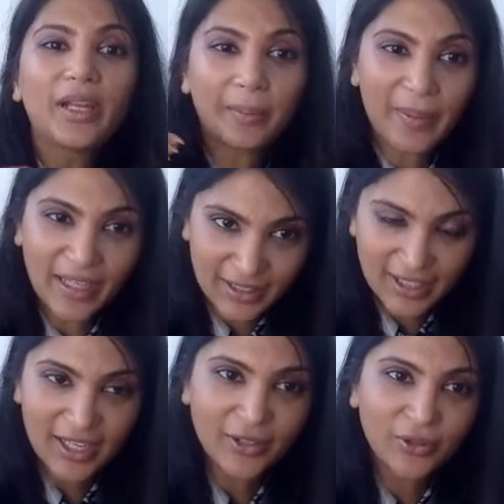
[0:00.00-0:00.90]
but a better
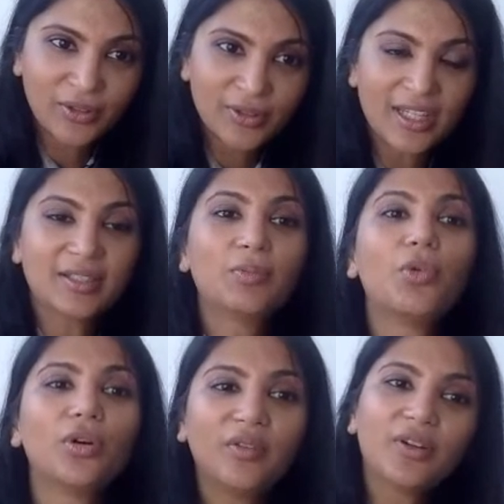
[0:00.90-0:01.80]
title that's
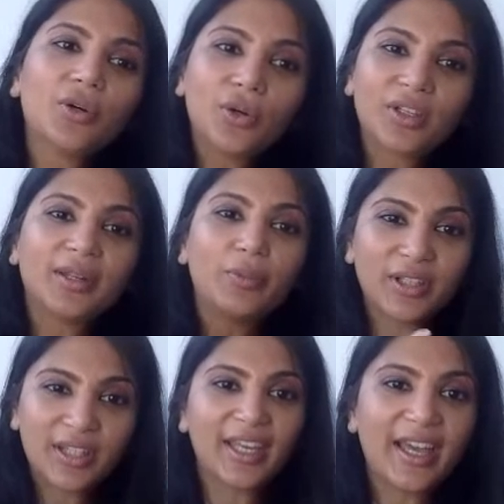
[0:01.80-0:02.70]
more of a hook than
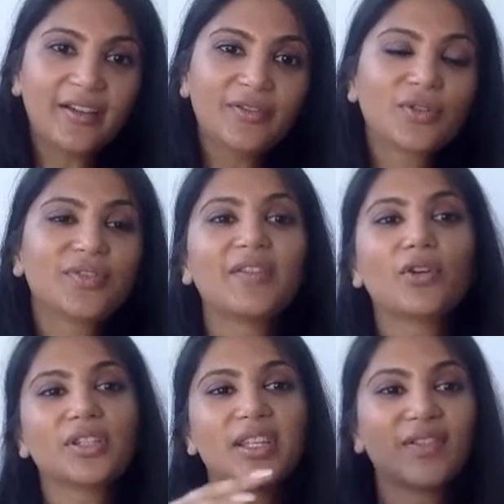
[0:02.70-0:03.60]
what they have. So if they've
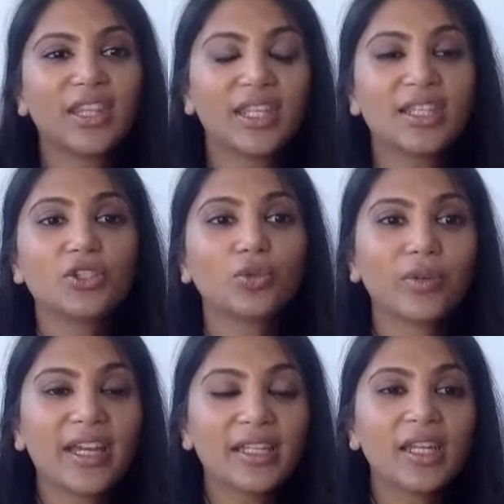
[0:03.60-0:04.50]
got 7 things,
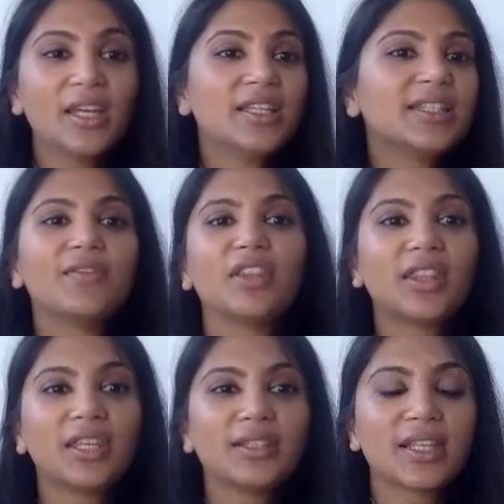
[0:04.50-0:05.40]
write 7
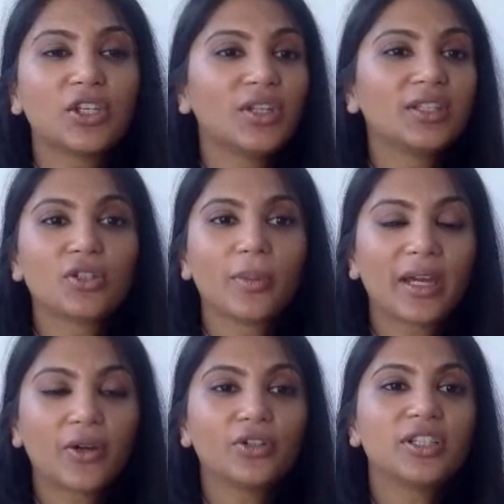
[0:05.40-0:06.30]
things that you need to know
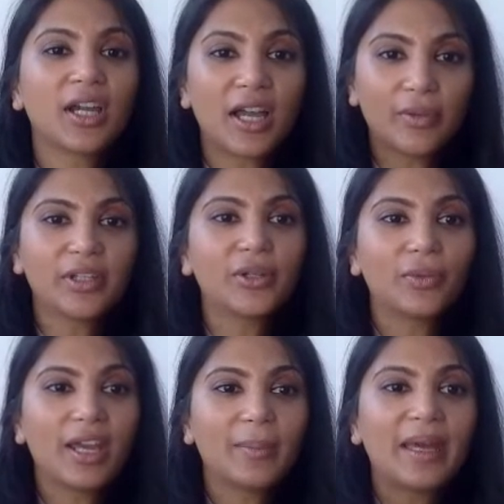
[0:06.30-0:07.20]
about coaching. I want you to
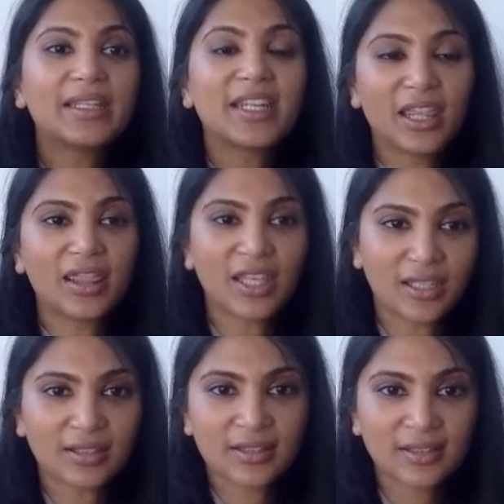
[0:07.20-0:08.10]
write about 10
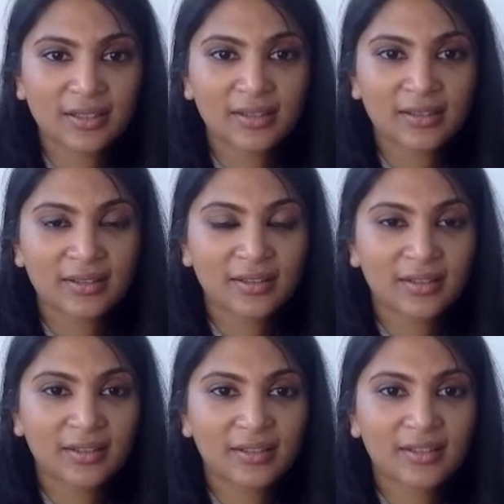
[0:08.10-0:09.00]
things you
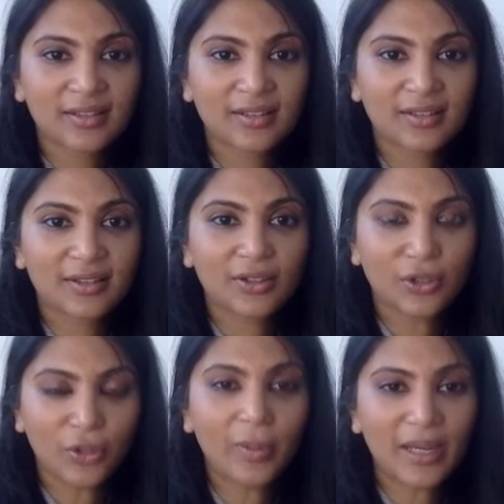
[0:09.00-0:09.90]

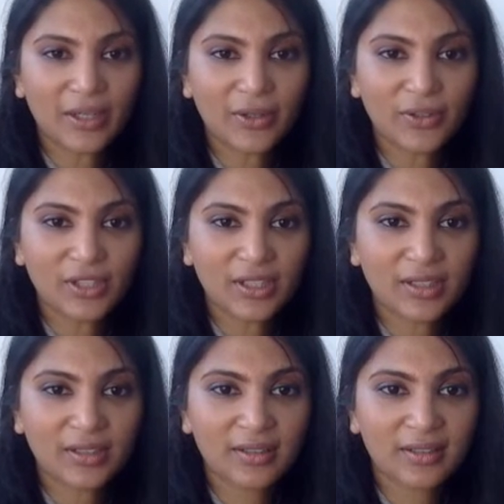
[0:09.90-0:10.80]
know about coaching.